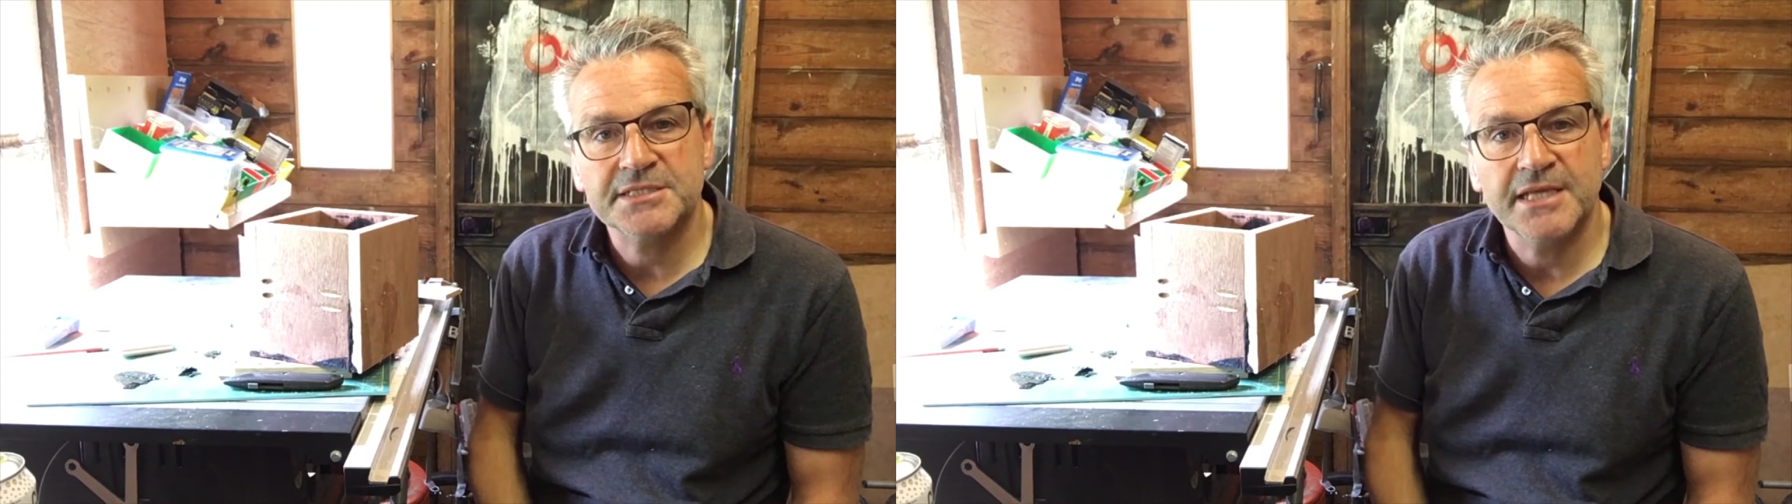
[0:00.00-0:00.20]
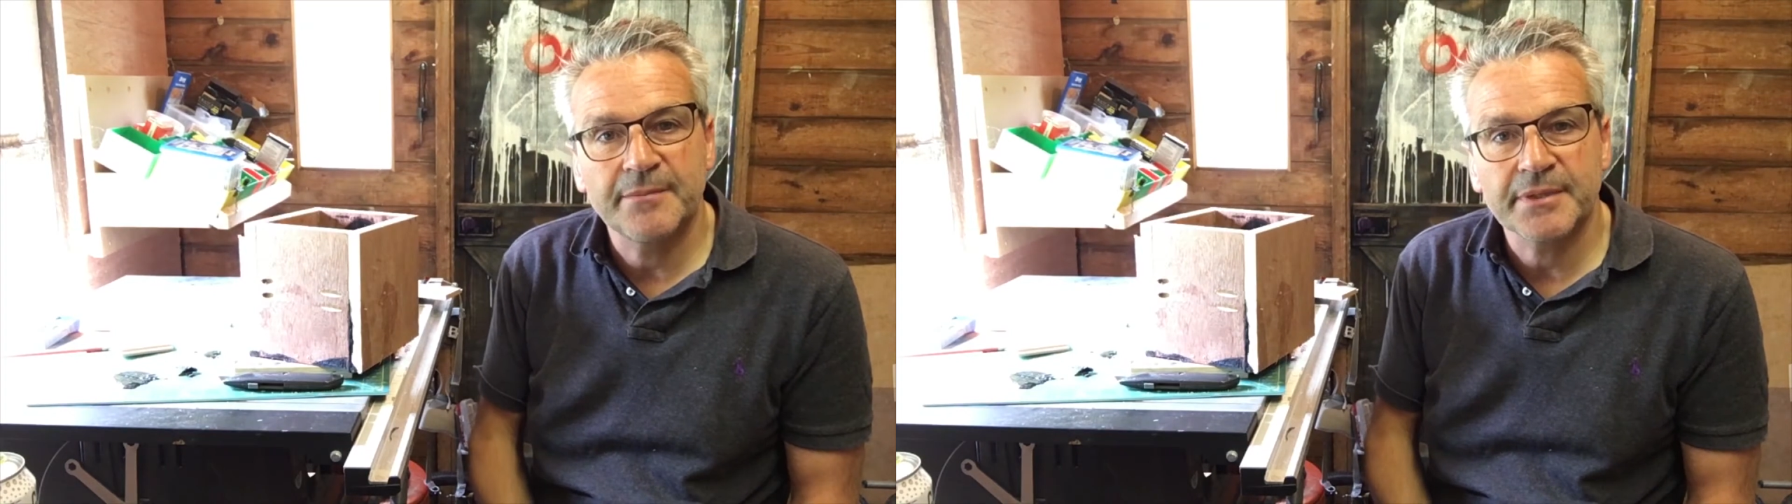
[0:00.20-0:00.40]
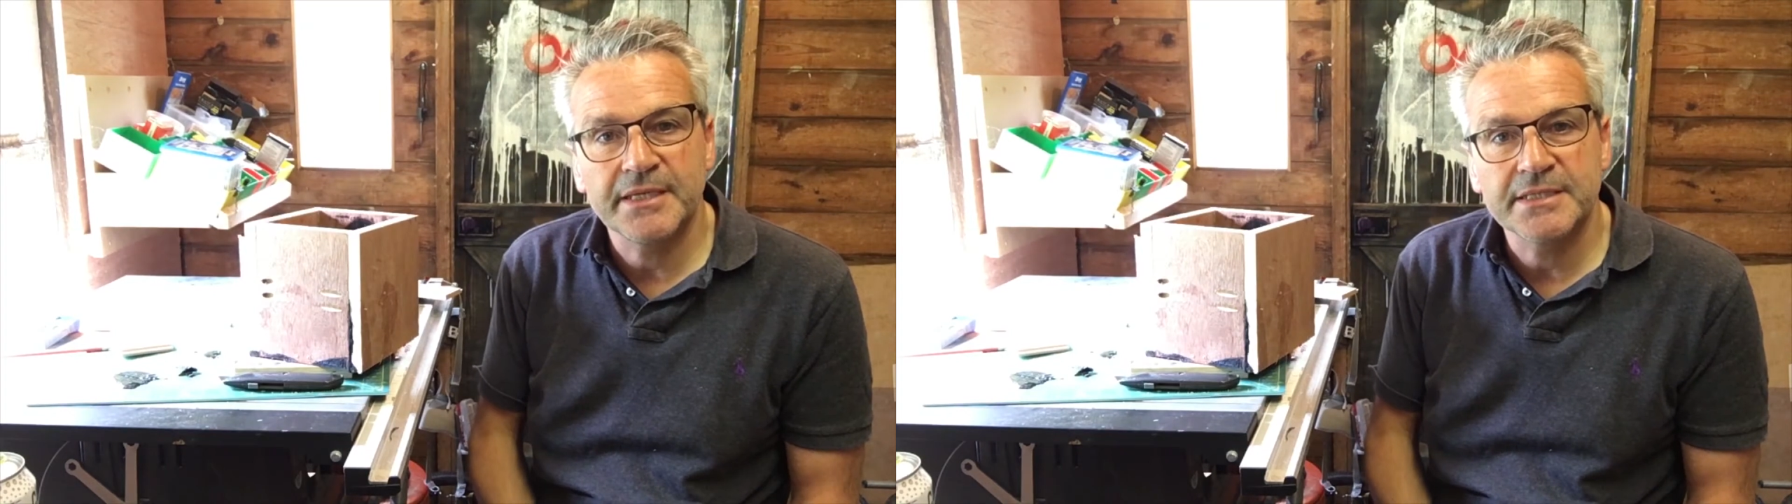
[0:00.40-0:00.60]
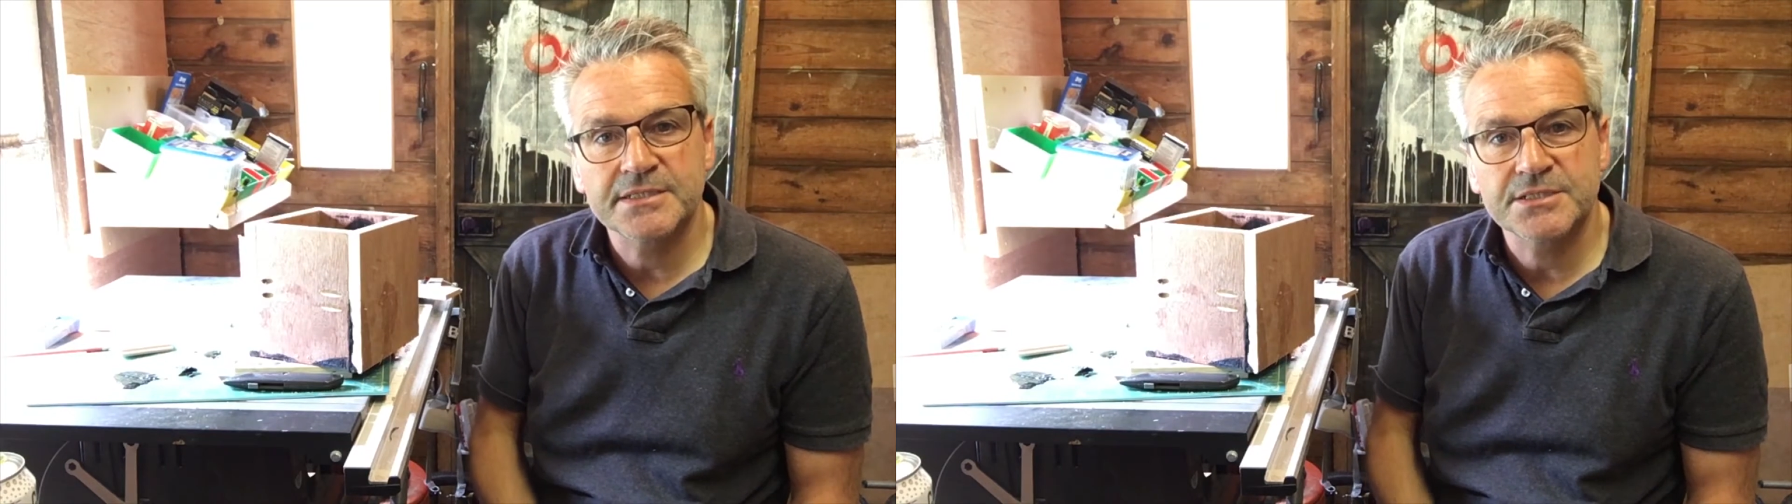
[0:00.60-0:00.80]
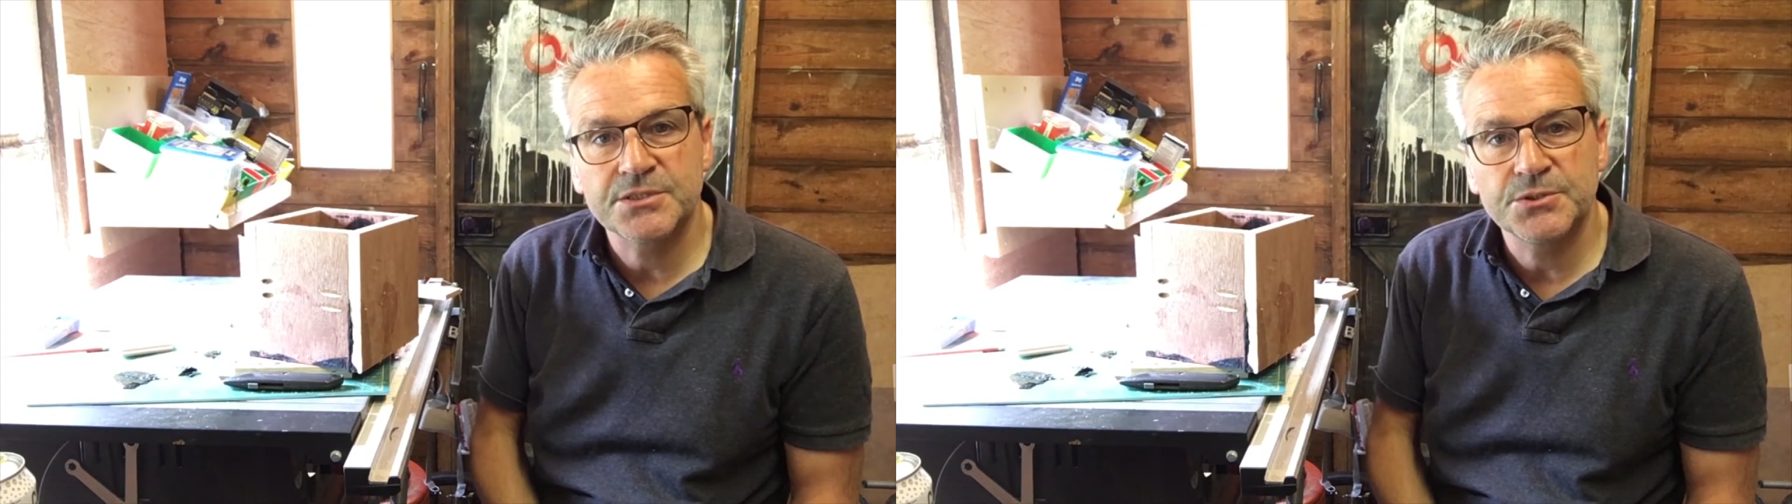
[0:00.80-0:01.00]
step
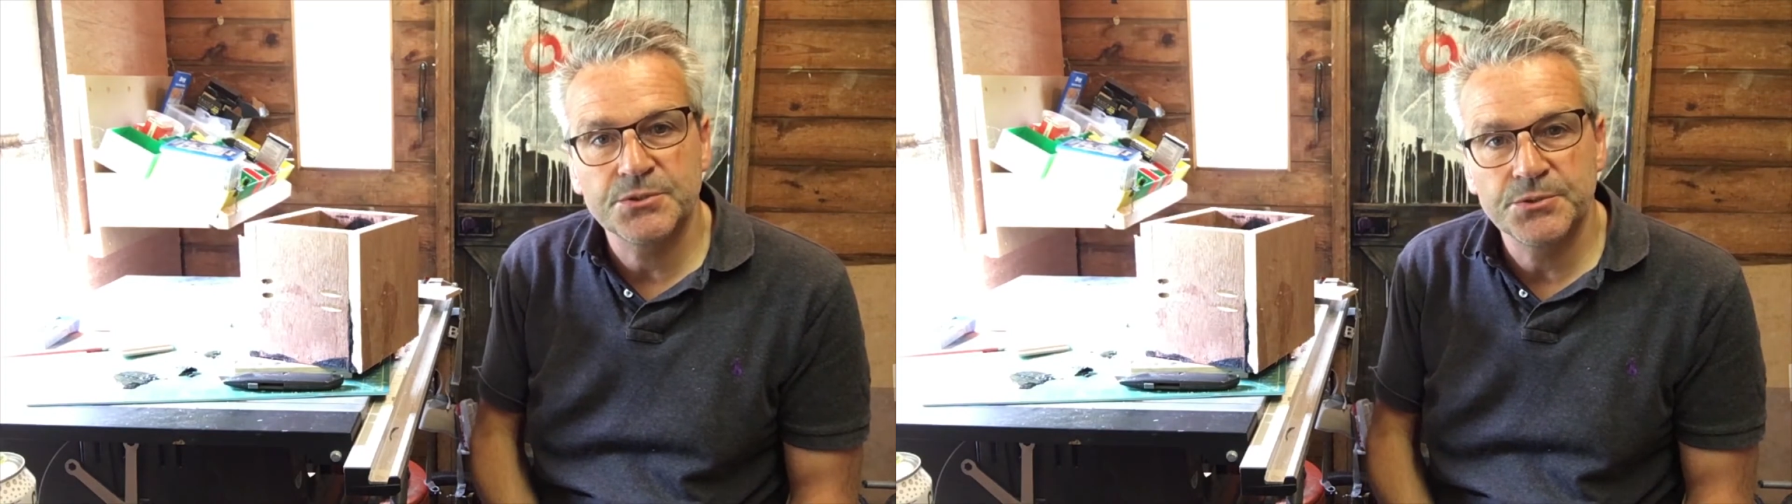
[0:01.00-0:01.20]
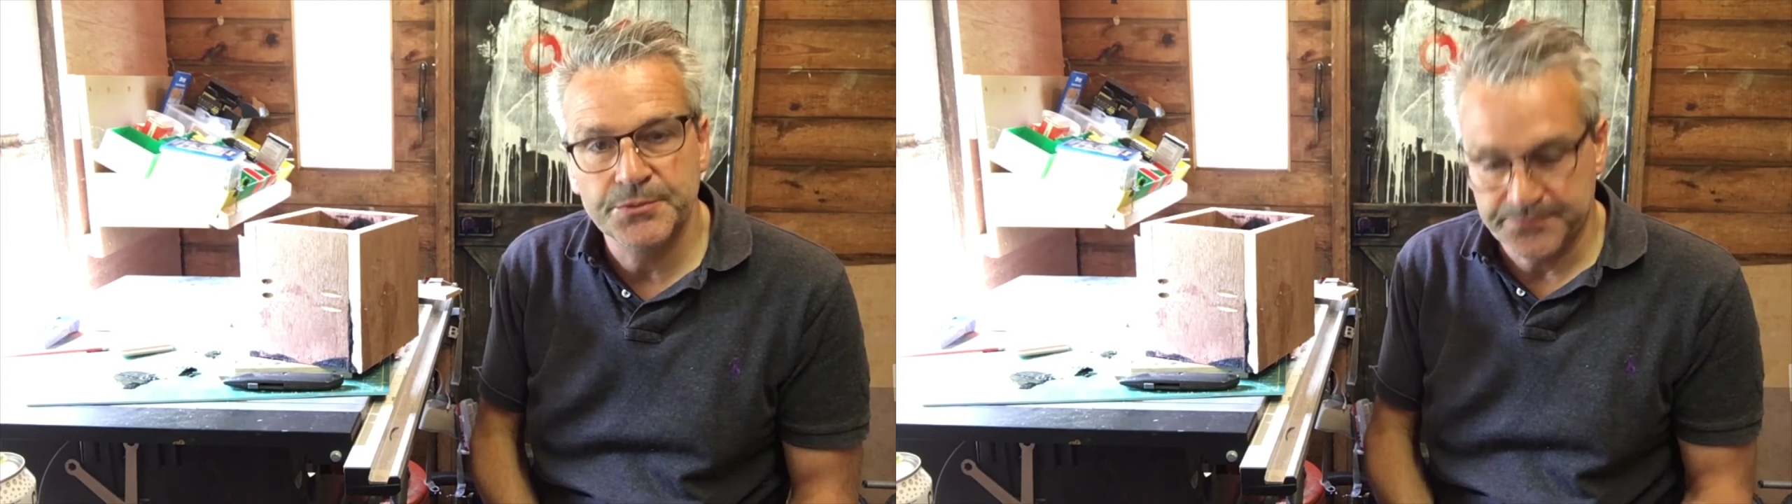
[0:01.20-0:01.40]
is to